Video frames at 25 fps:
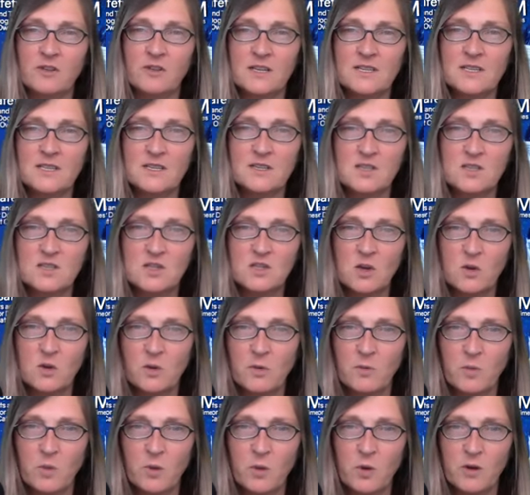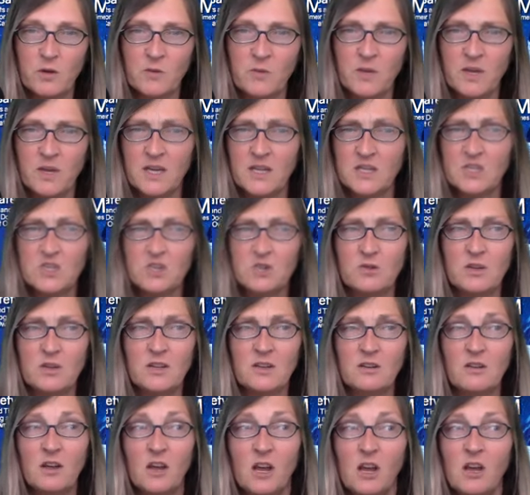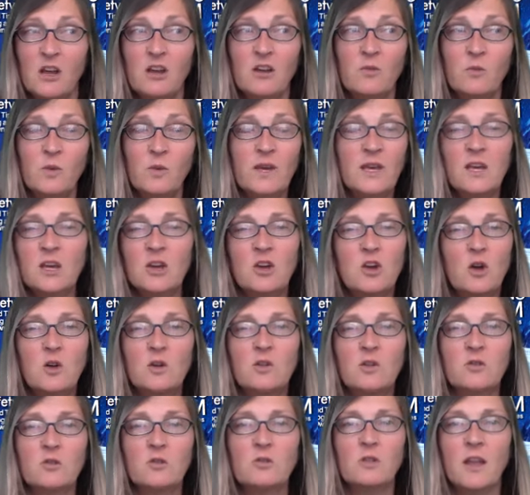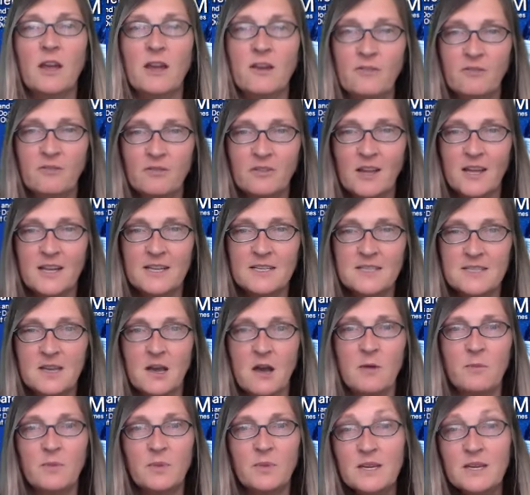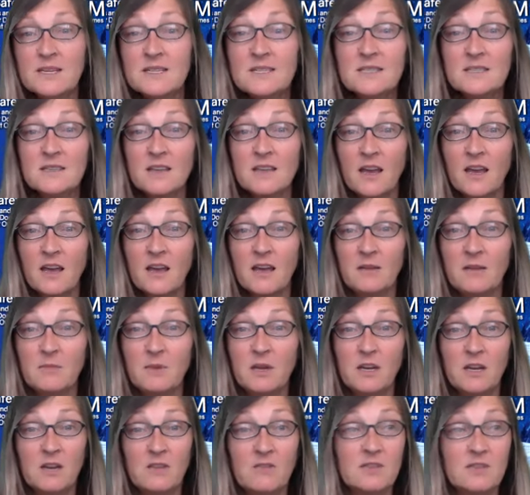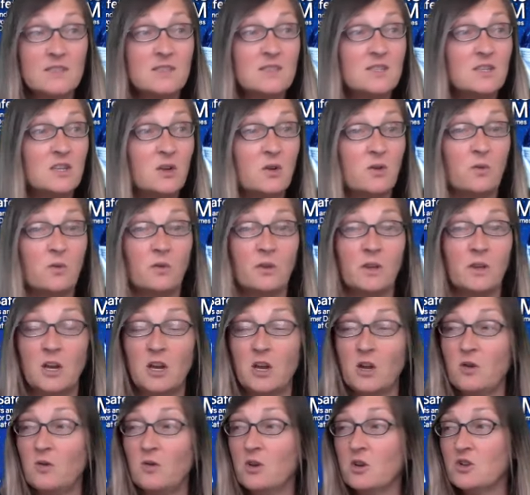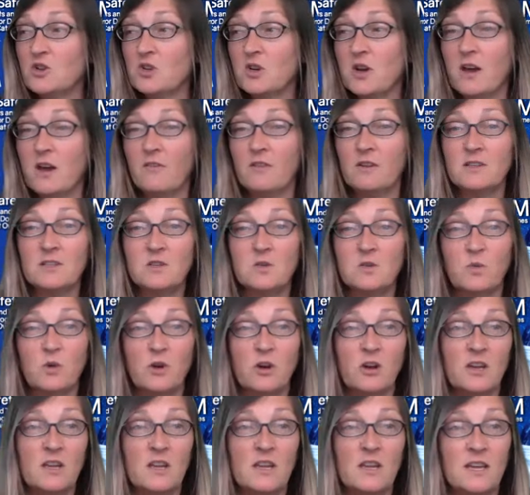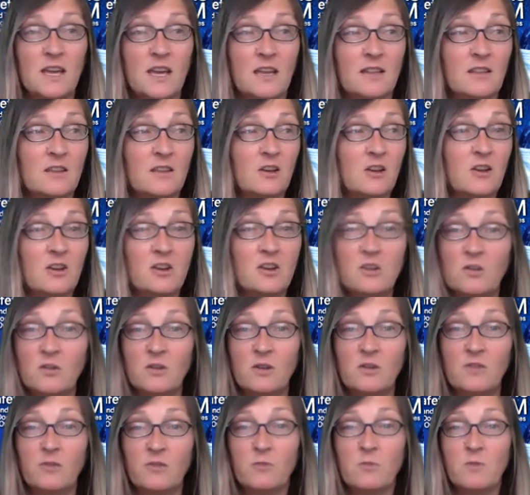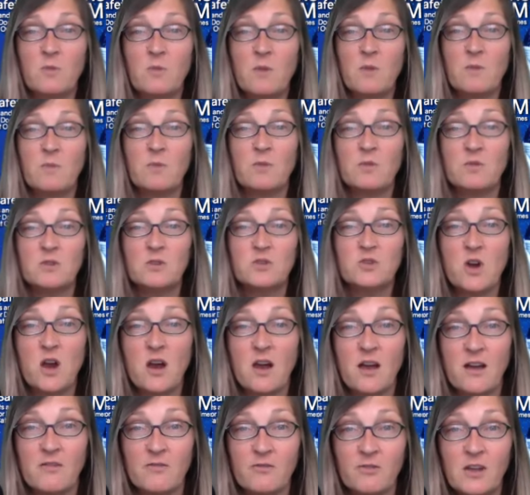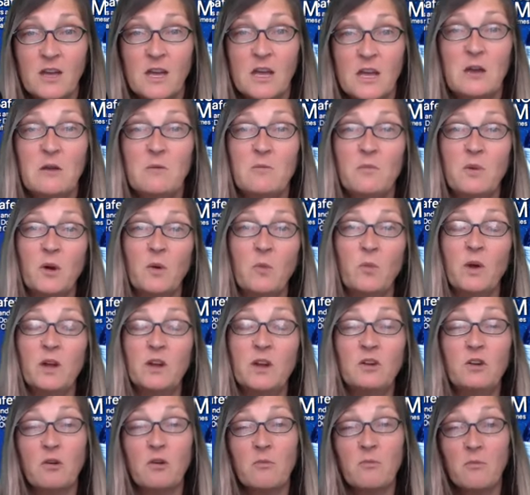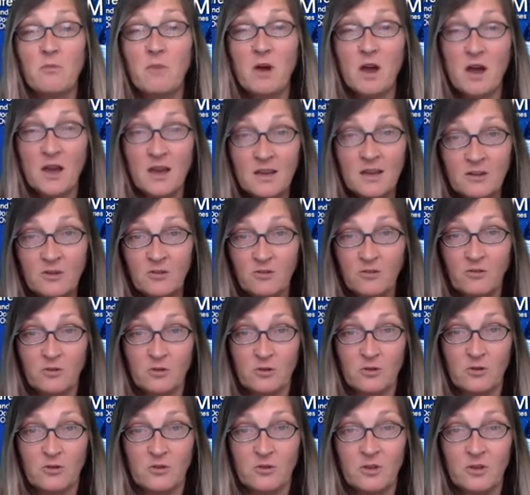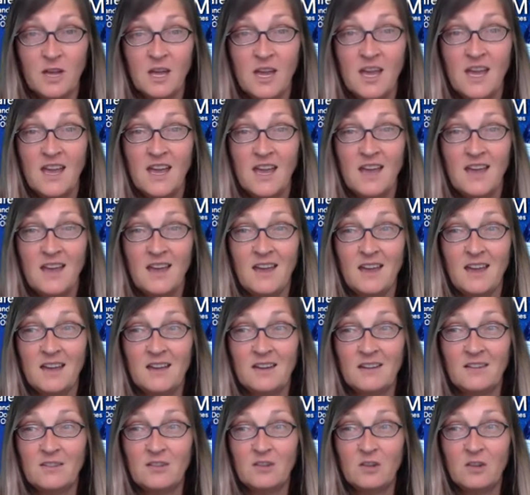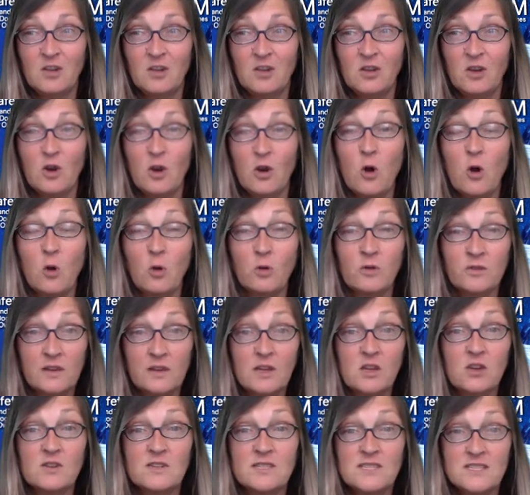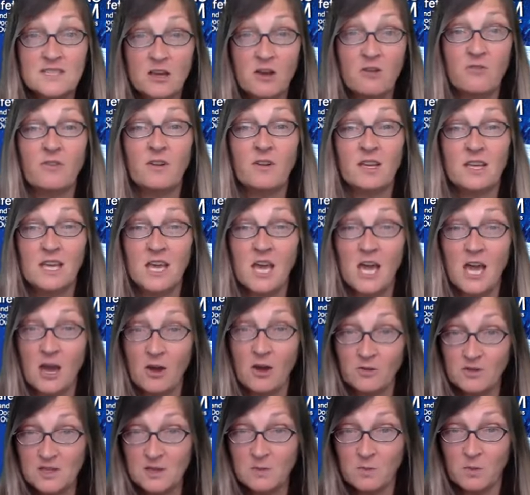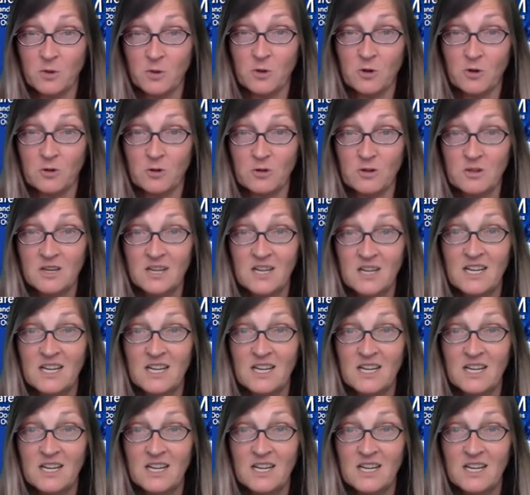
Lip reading: is so important, because we can go through life like zombies, and many of us do. You know, you're driving to work, you get there, you don't even remember the drive. But when you're mindful and you're holding yourself accountable,